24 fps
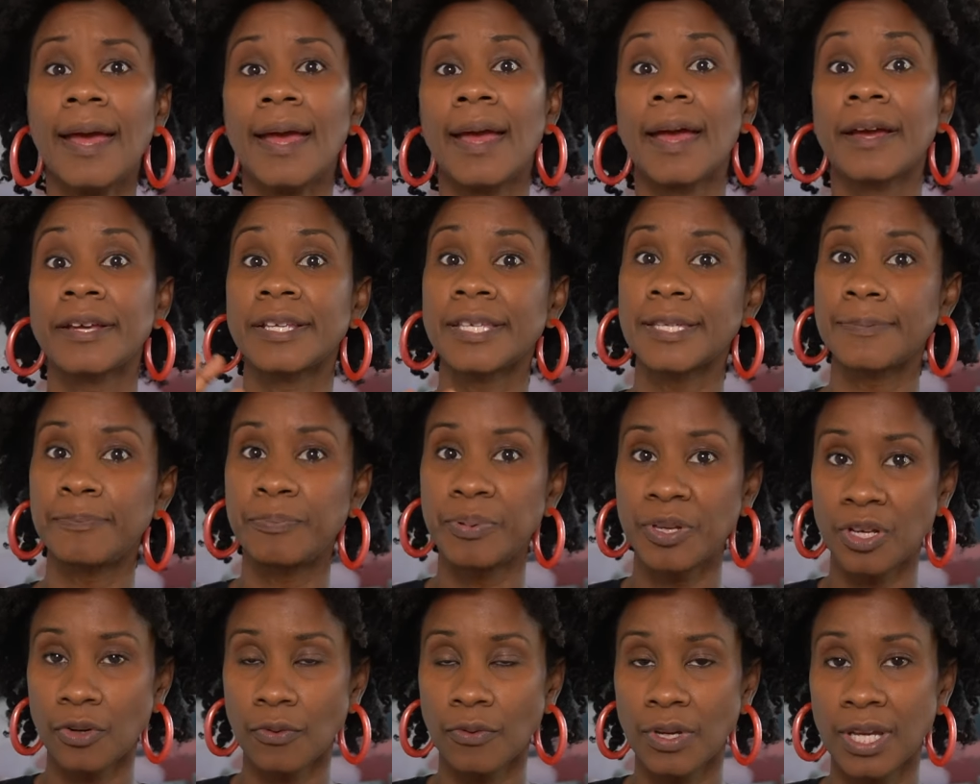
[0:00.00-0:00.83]

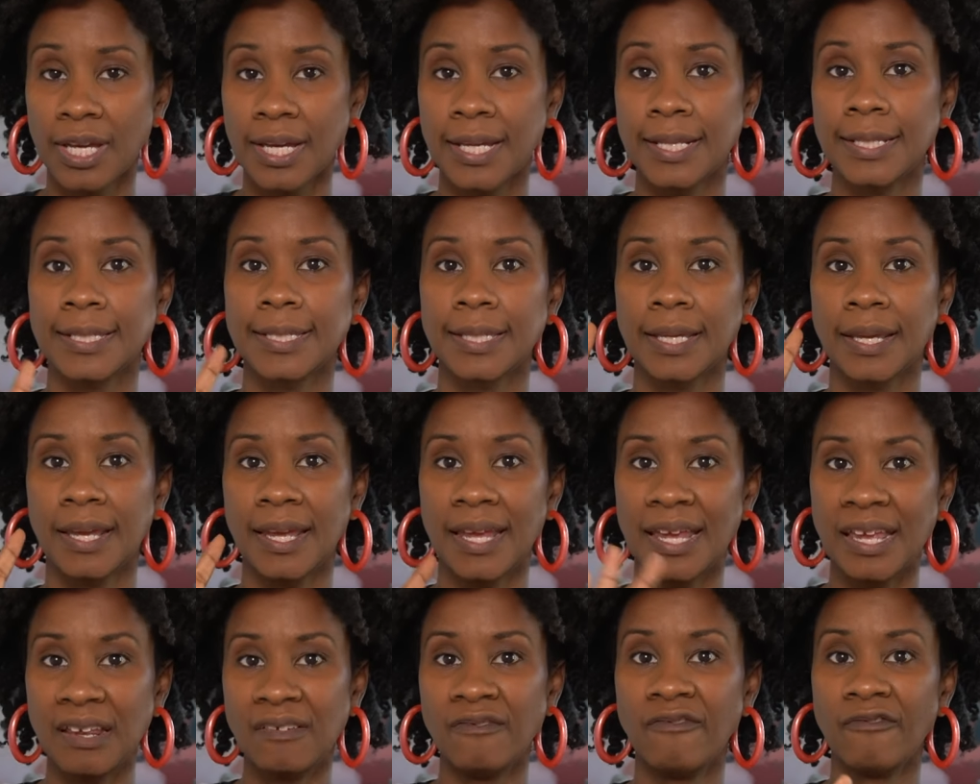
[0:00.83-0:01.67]
experience
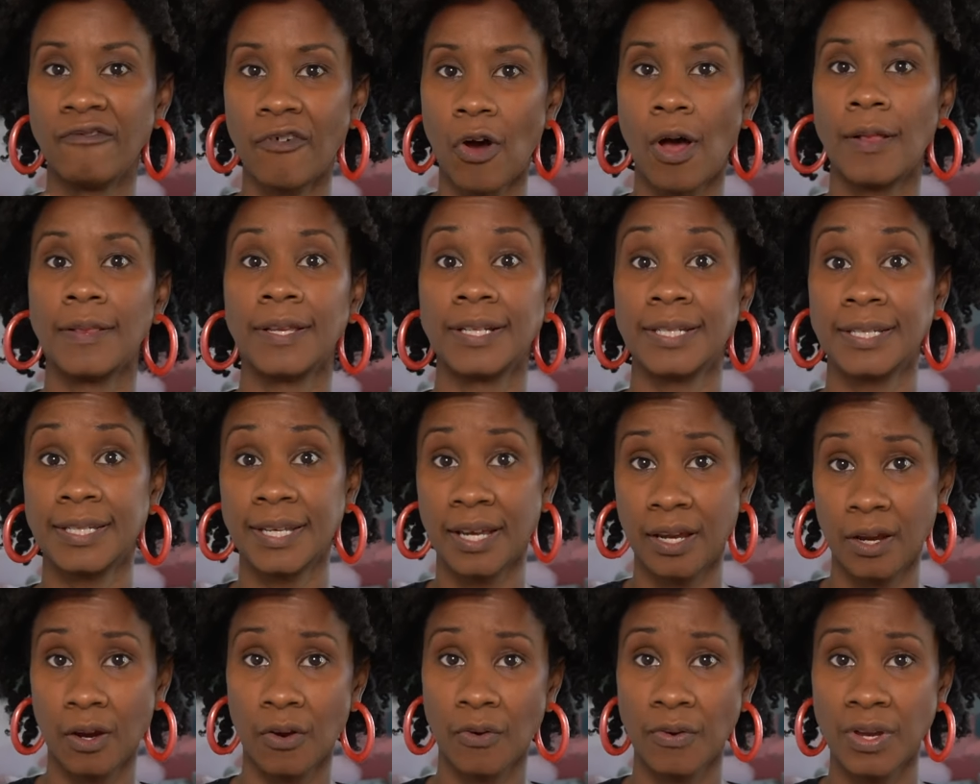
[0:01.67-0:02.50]

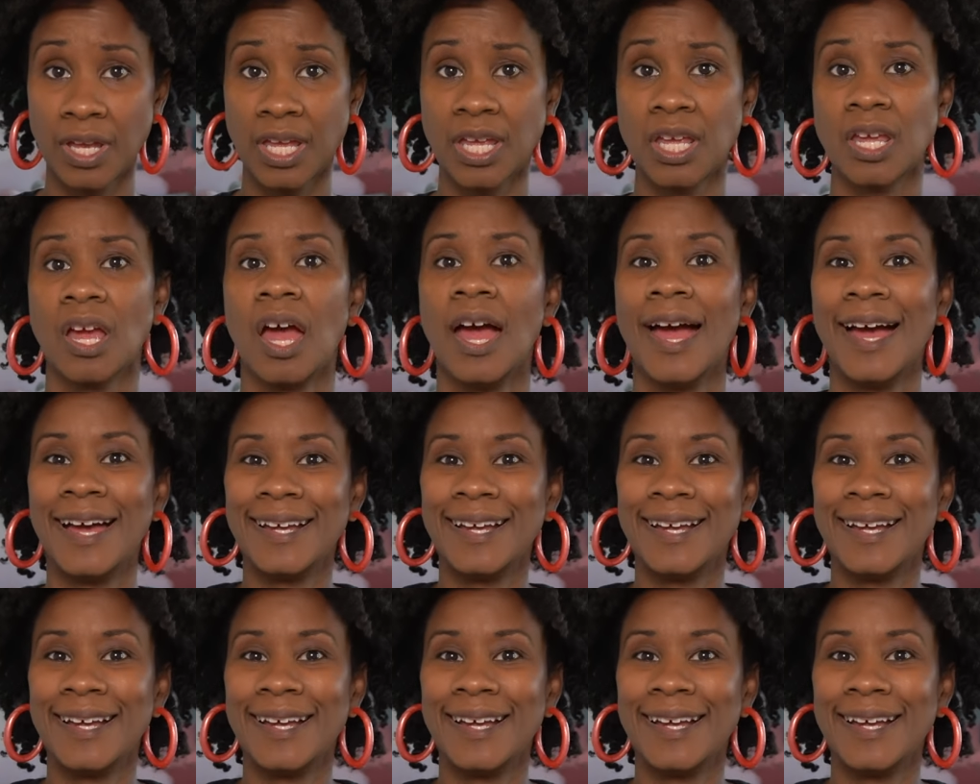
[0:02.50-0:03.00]
involuntary